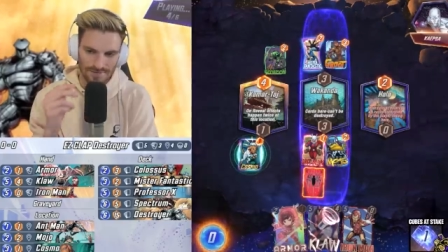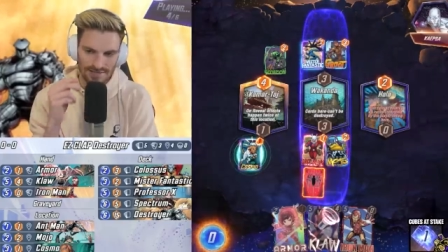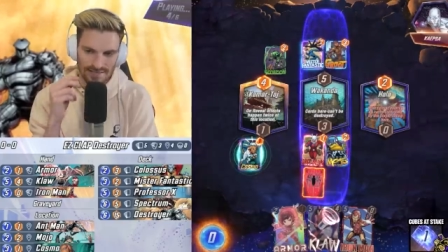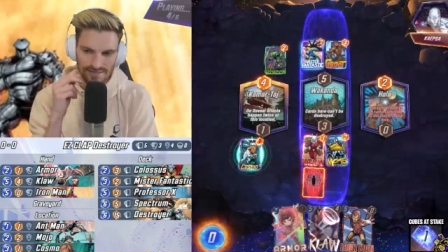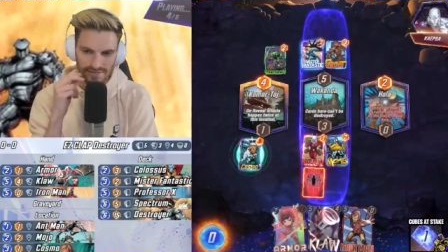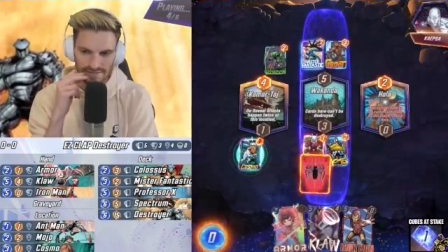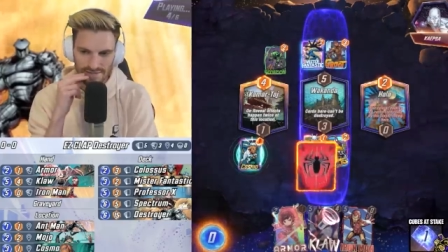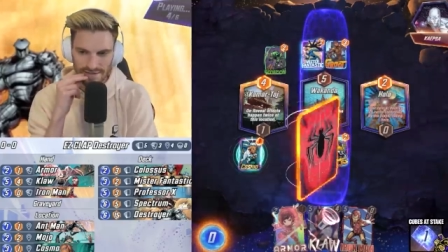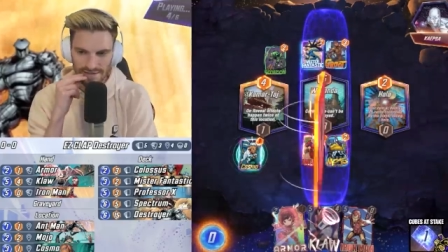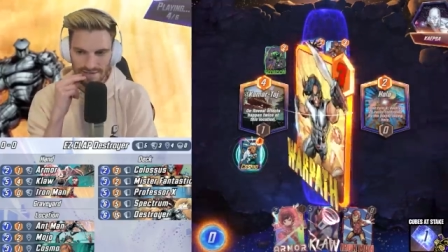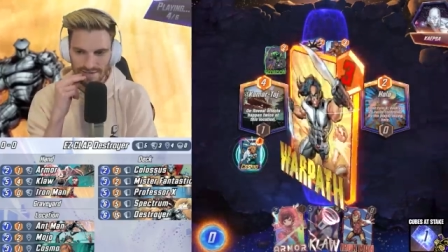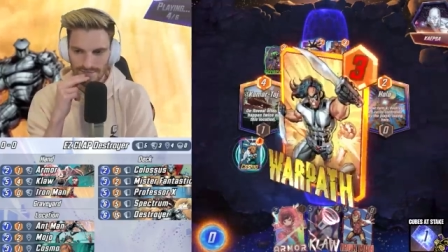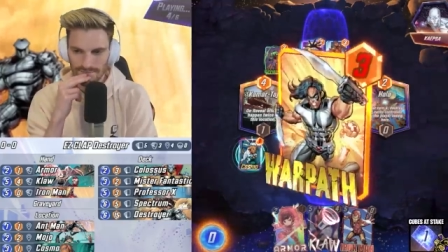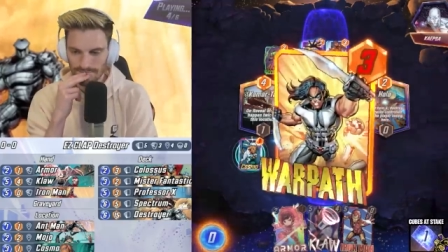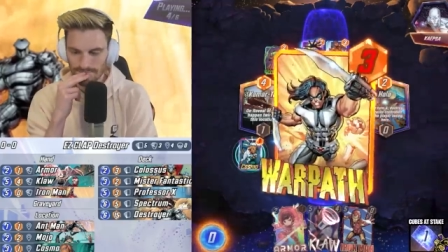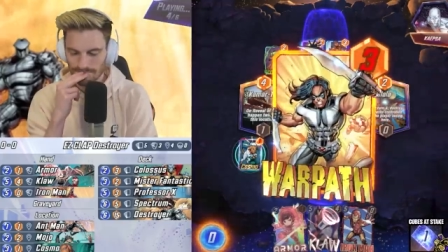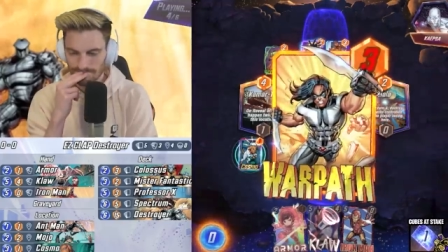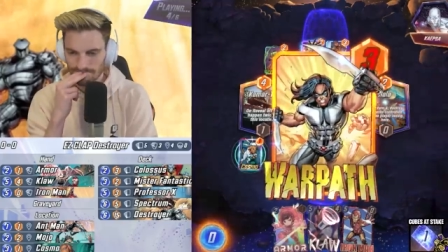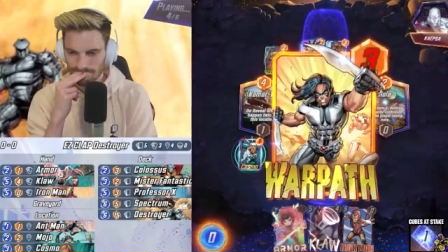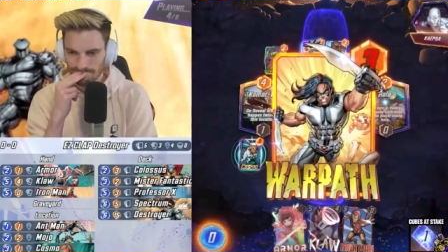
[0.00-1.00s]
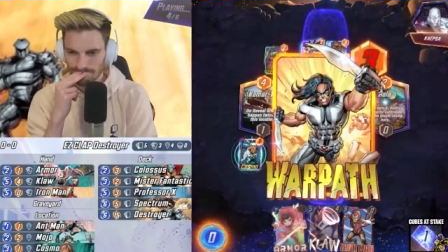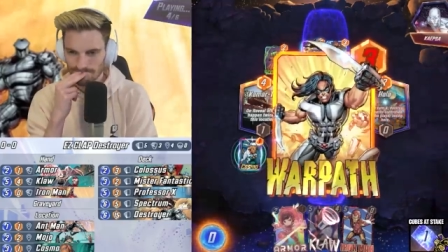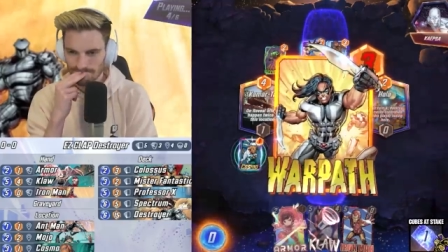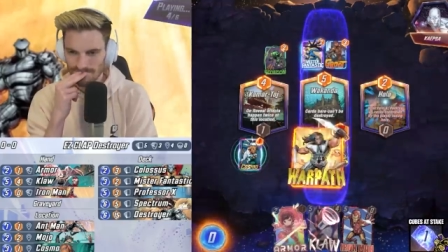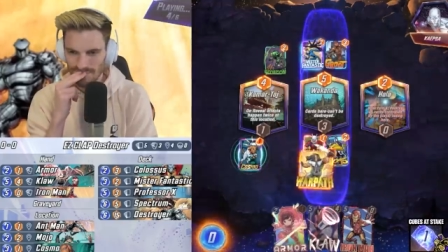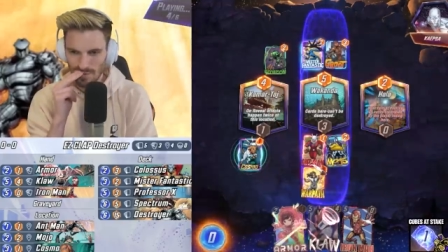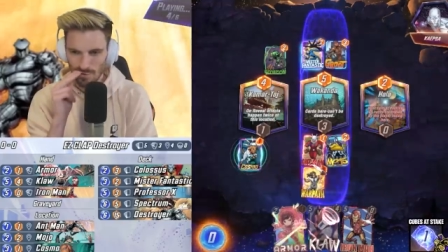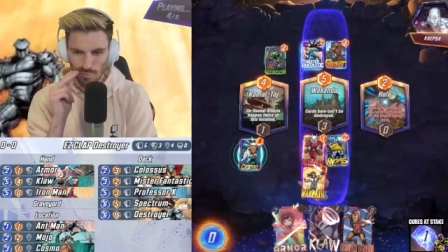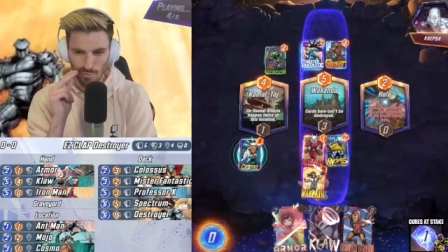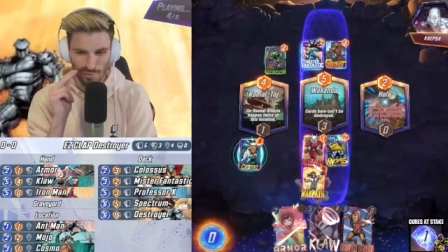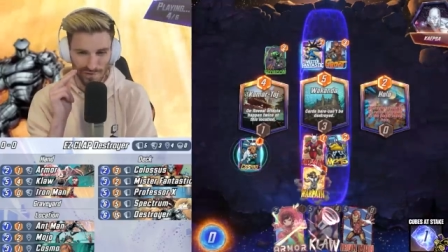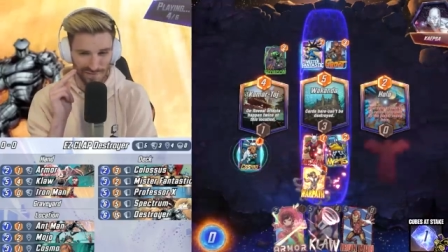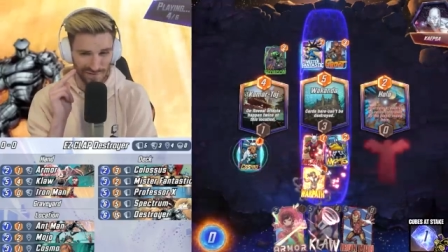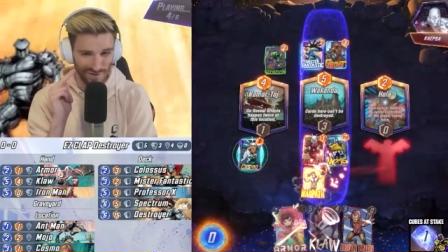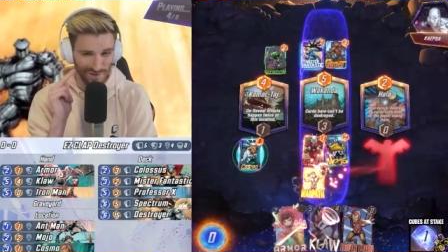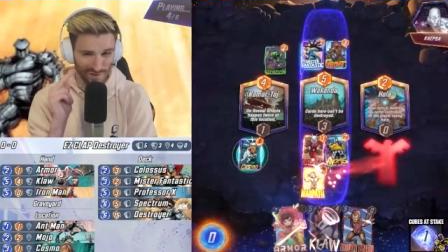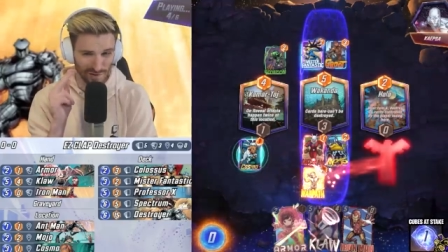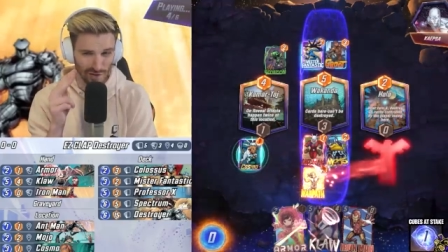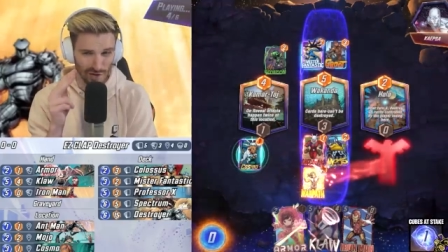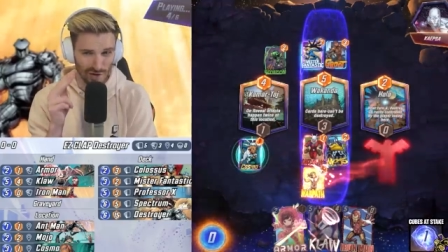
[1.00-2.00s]
this lane with
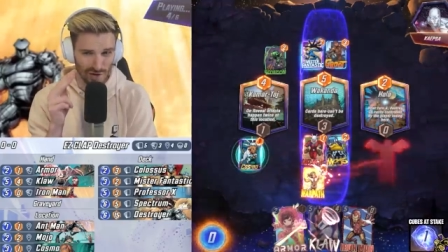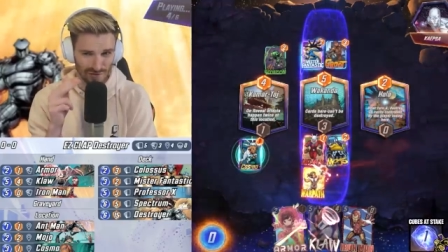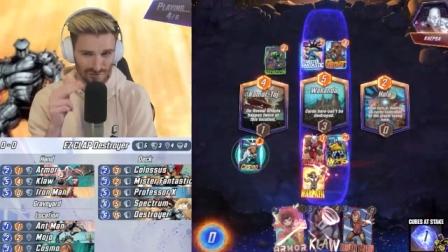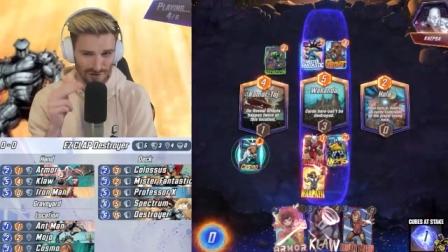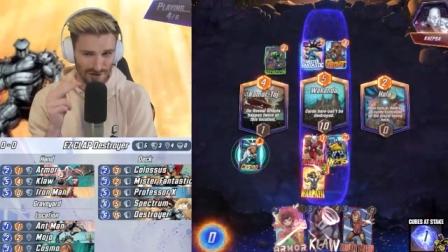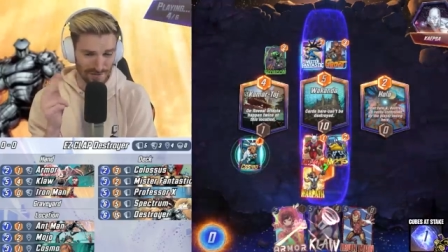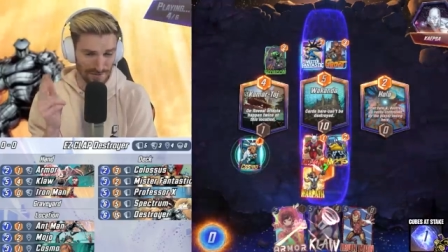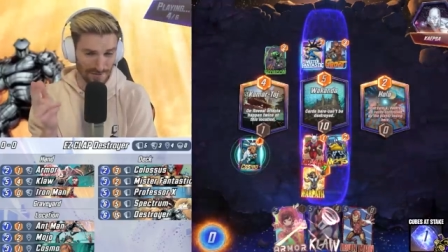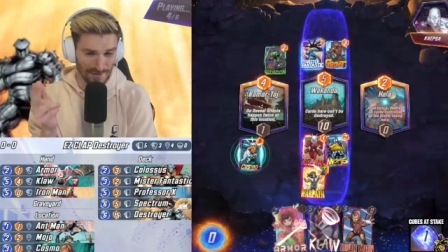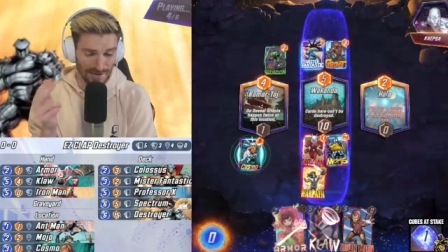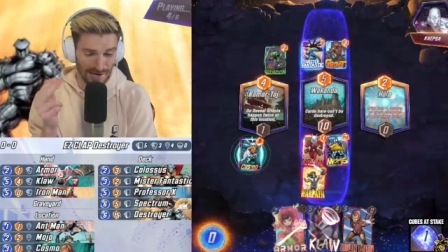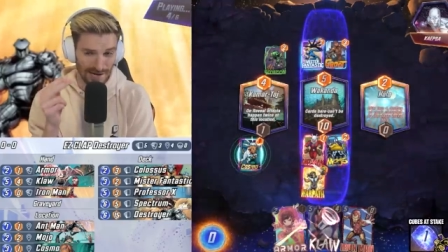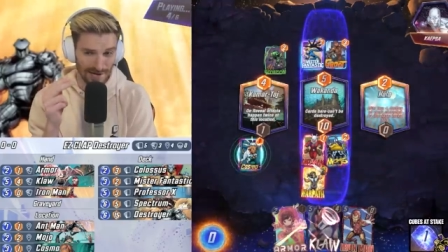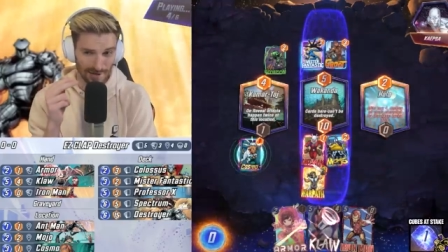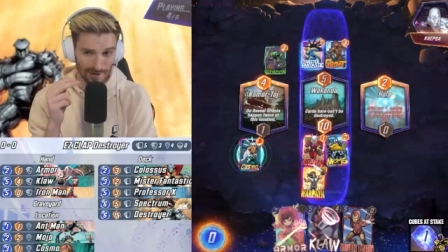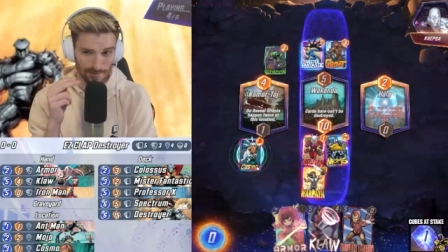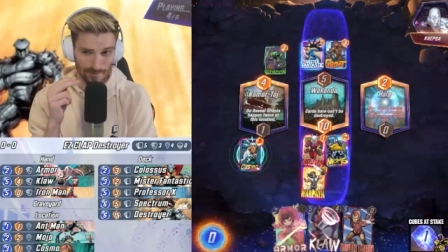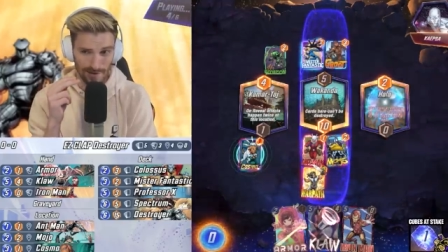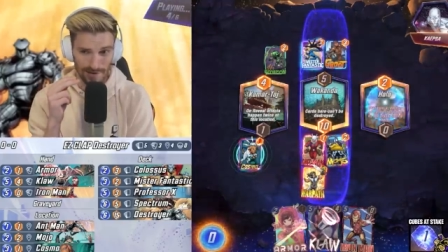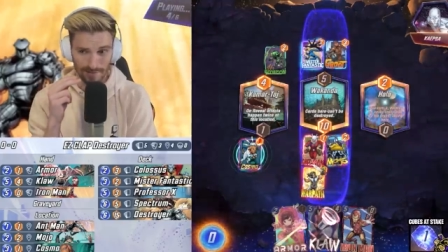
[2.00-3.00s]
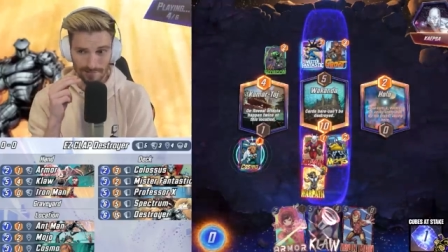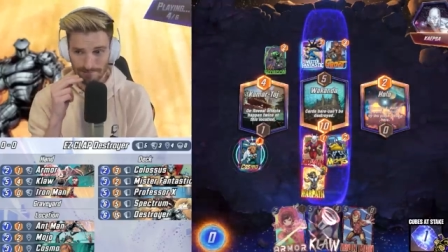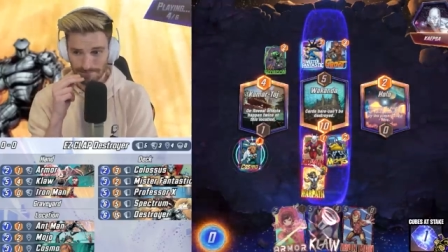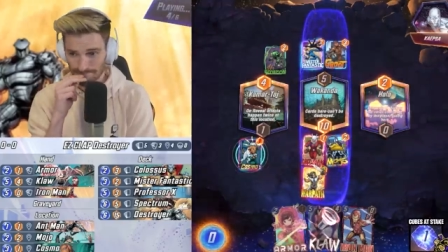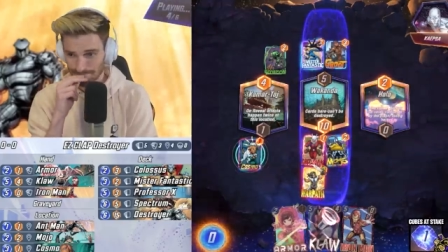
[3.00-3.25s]
Claw rather than Iron Man.